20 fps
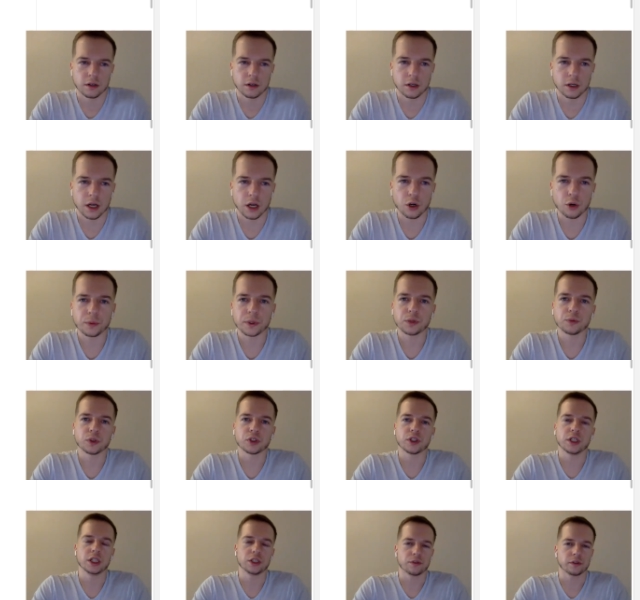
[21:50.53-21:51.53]
I hope it
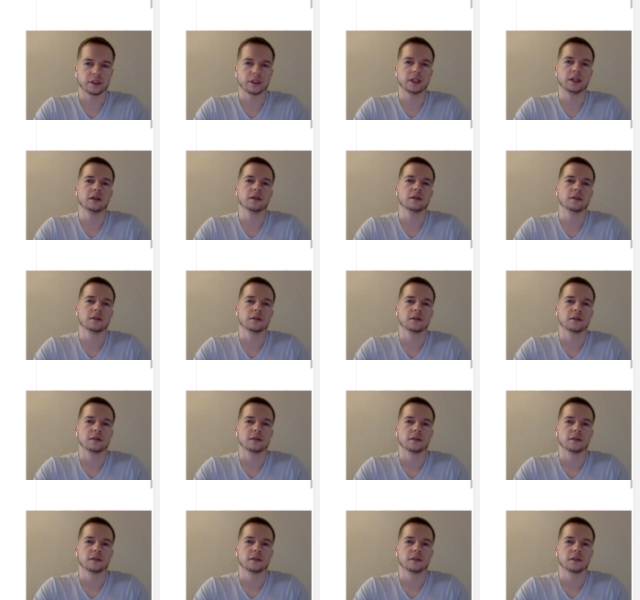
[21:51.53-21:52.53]
was interesting.
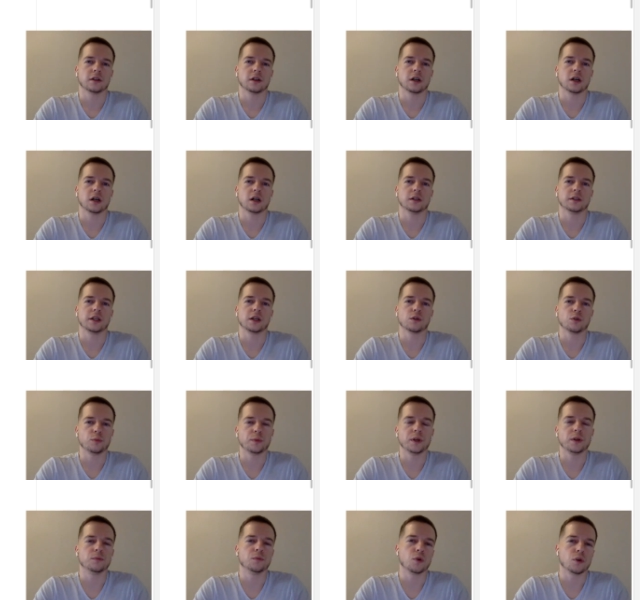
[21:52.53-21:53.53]
There will
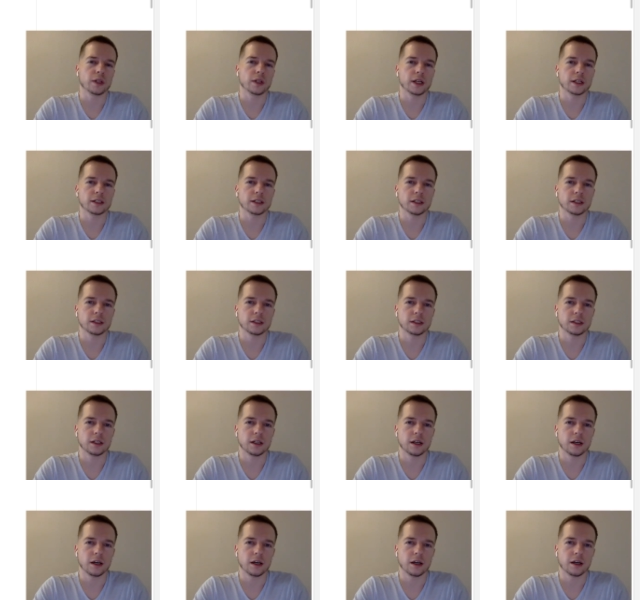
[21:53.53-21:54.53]
be more lessons,
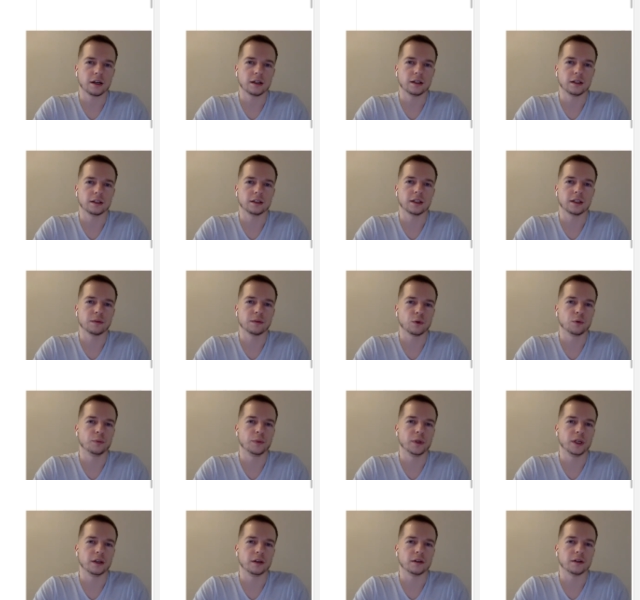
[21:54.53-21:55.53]
and they will
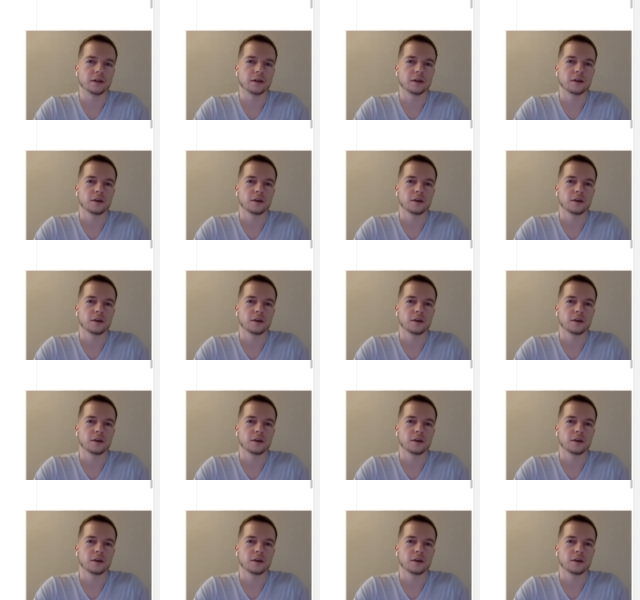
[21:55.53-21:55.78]
be